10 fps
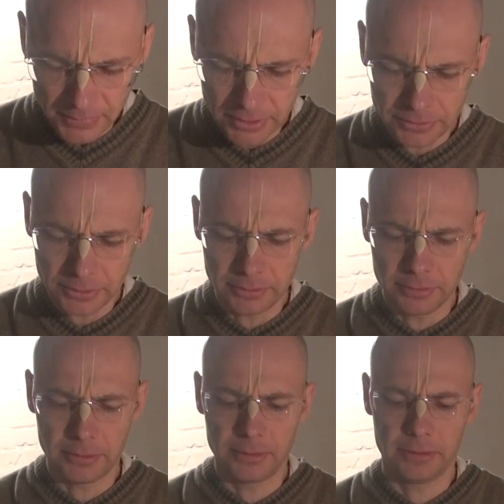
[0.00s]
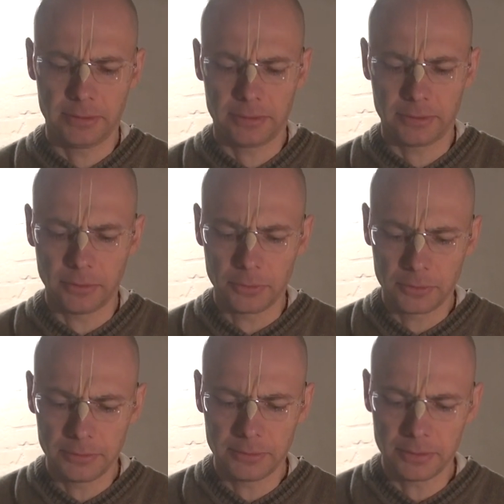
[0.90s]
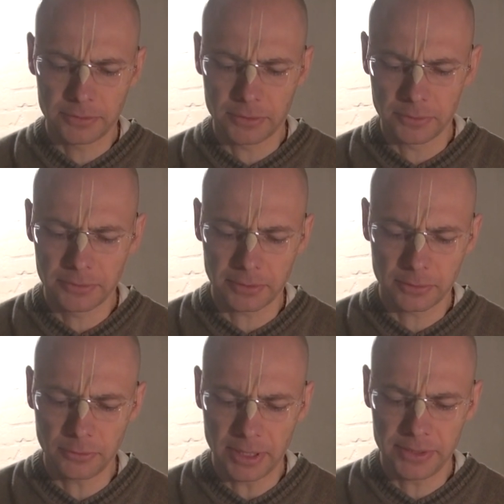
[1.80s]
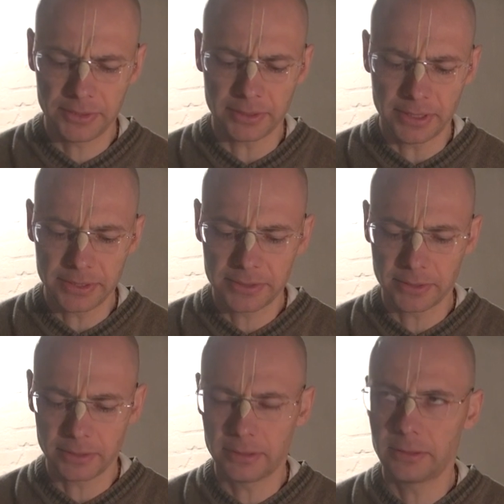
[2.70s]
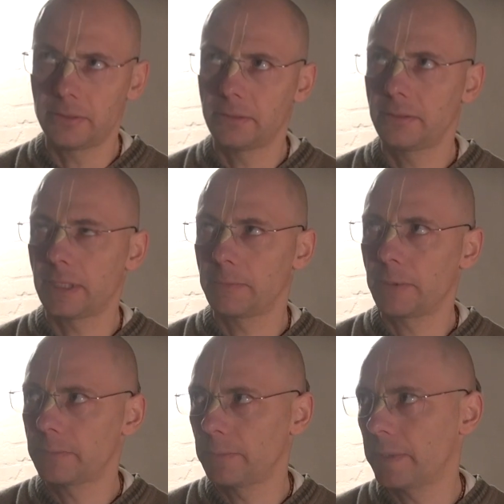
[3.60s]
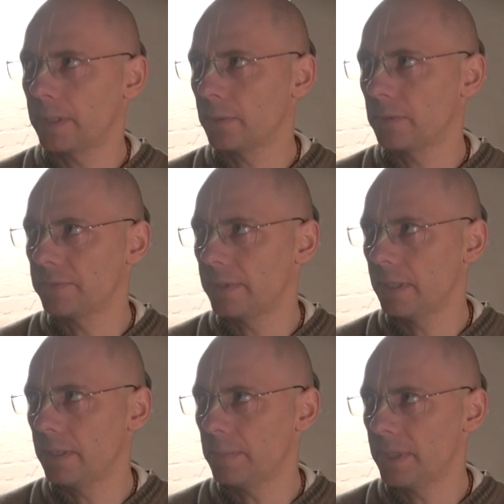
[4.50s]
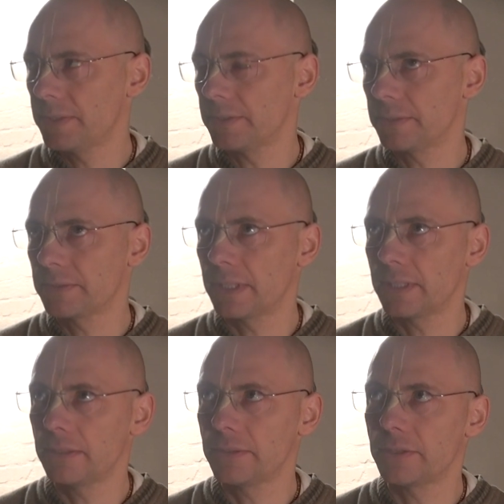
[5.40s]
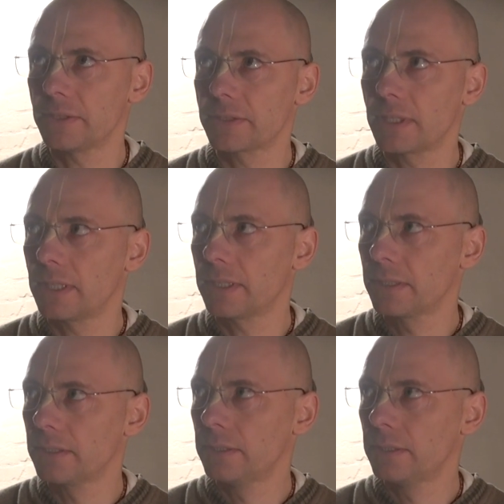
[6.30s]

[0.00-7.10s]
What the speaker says: So the whole total creation is, like Prabhupada often mentions, that it's just like